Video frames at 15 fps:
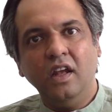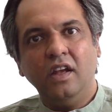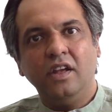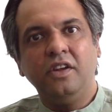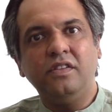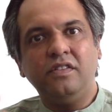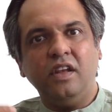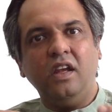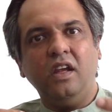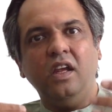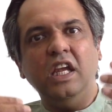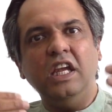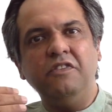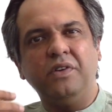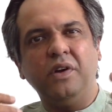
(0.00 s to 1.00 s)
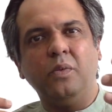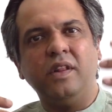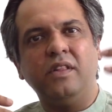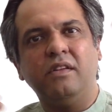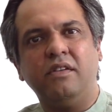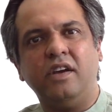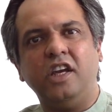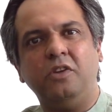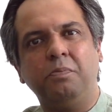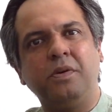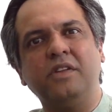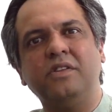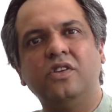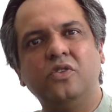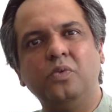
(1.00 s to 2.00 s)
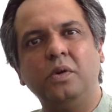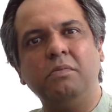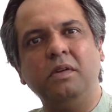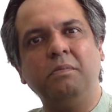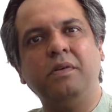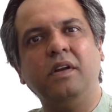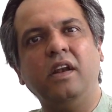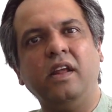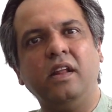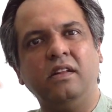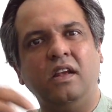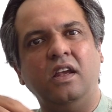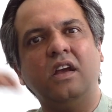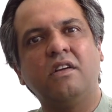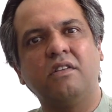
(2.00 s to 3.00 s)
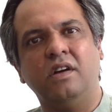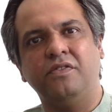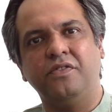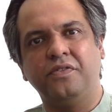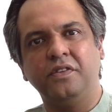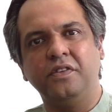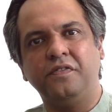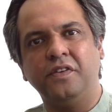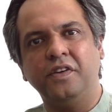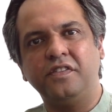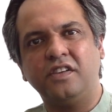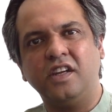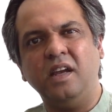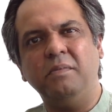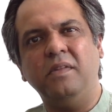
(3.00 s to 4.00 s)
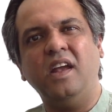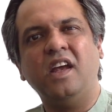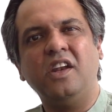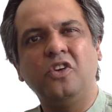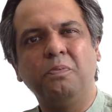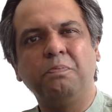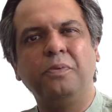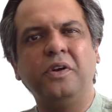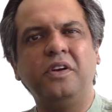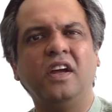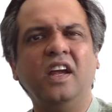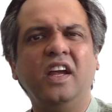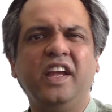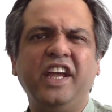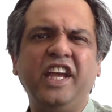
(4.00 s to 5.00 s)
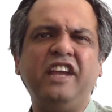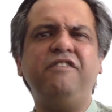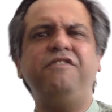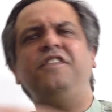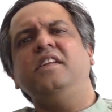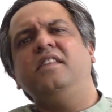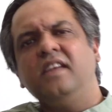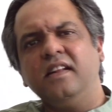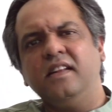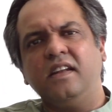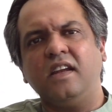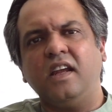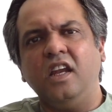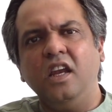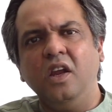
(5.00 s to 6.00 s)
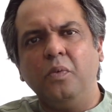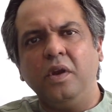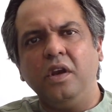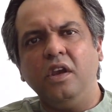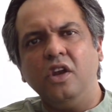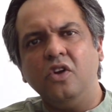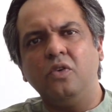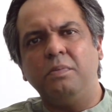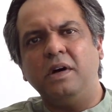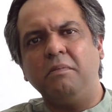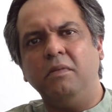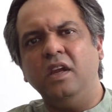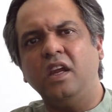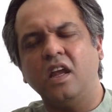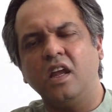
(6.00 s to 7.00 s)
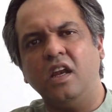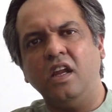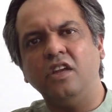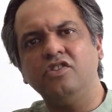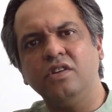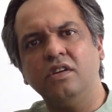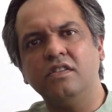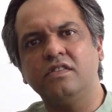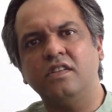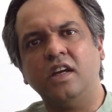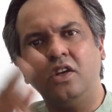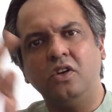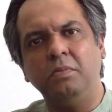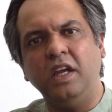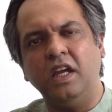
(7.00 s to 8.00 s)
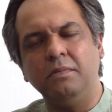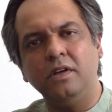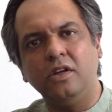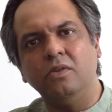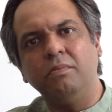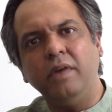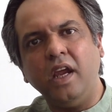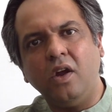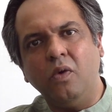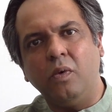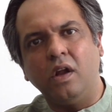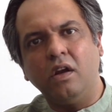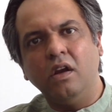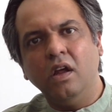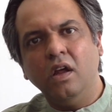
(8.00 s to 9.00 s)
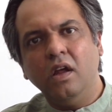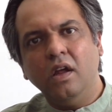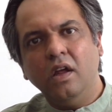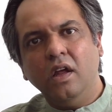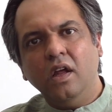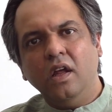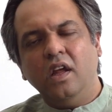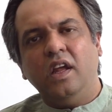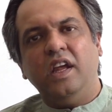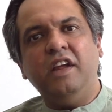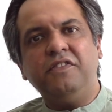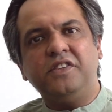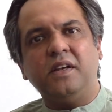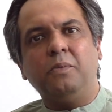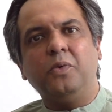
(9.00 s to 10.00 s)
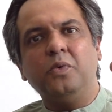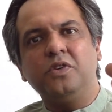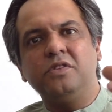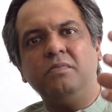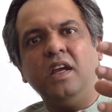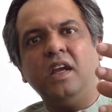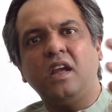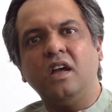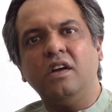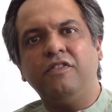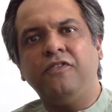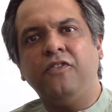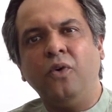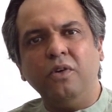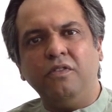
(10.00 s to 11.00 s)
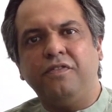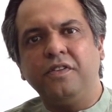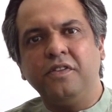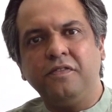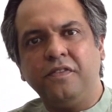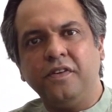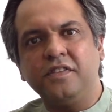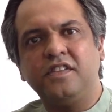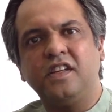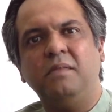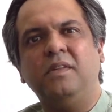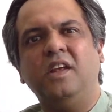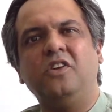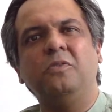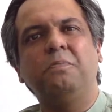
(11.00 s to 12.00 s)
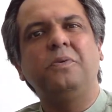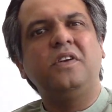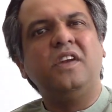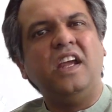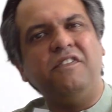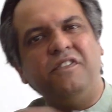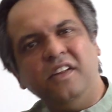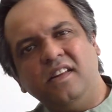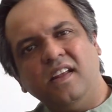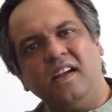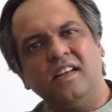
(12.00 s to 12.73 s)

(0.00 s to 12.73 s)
You see, even when the Wright brothers would be building the aircraft for the first time, they had to put everything that anyone knew about making an engine aside to be able to make one. If someone was making a phone for the first time, they had to put everything